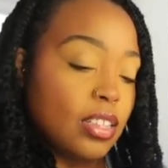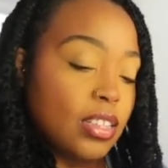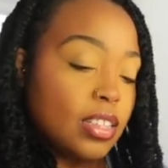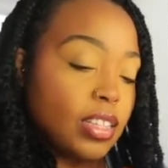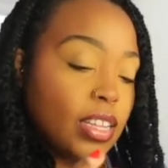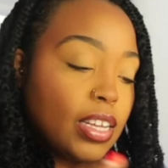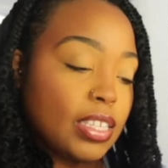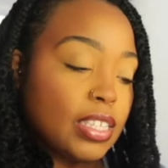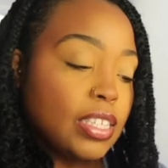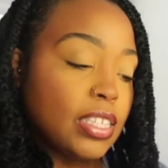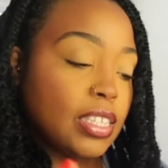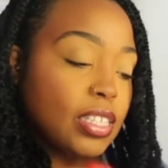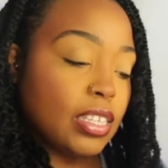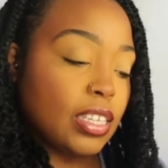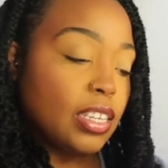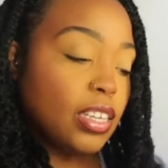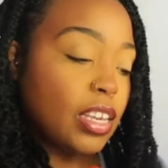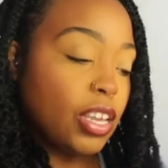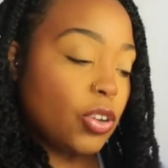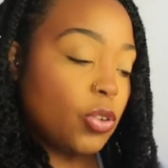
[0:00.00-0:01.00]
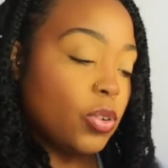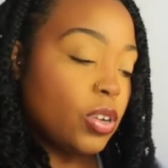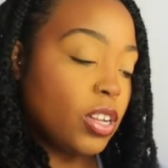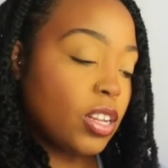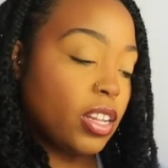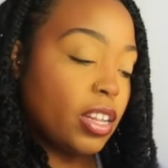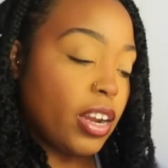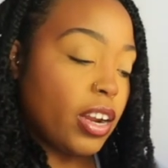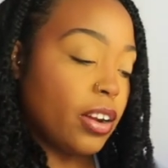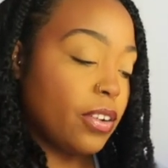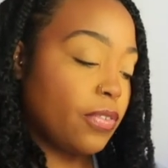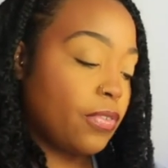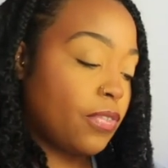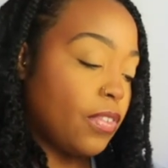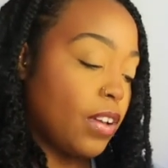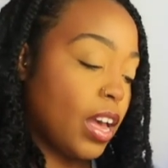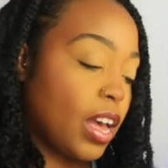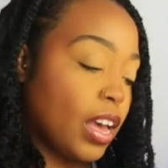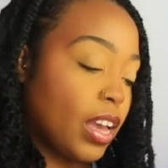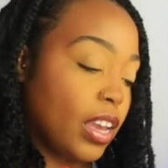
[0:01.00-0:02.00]
Let's see. Can you
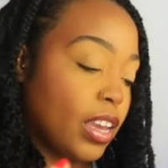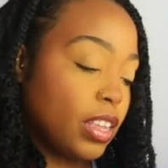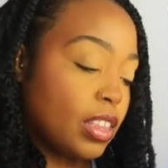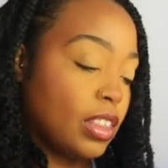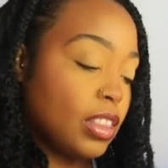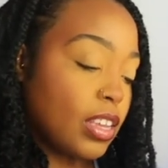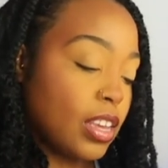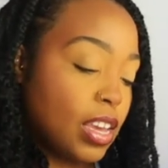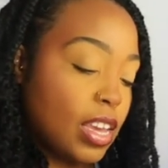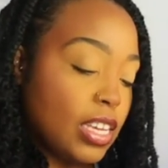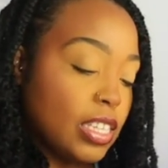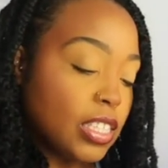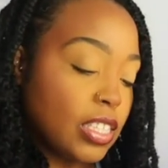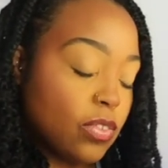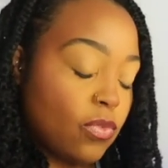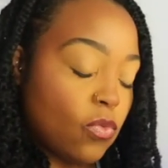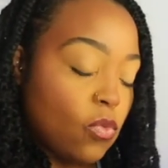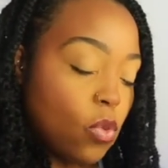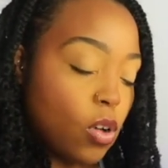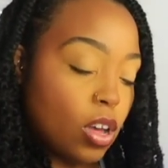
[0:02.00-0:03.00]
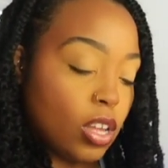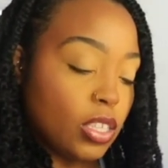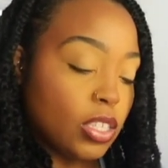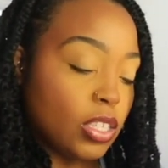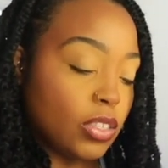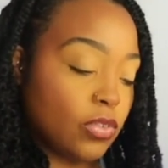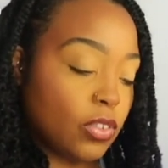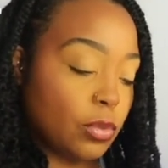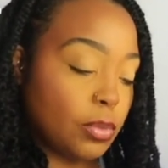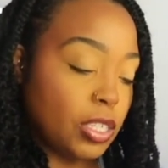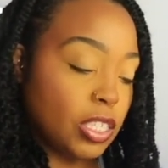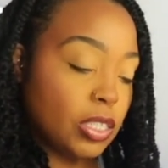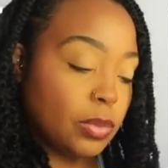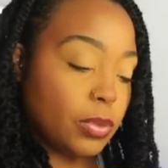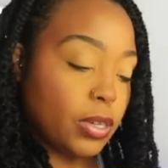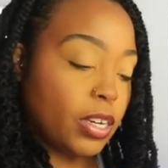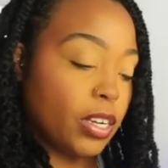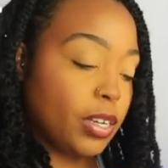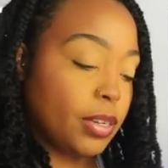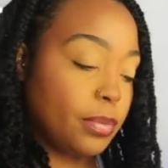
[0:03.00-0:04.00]
clarify the Ace of Wands for me,
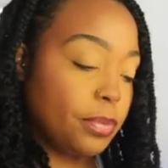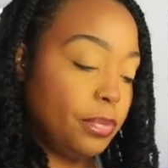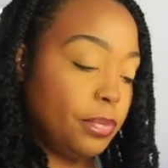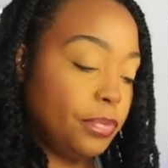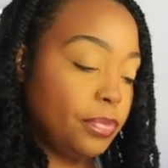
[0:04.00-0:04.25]
Spirit?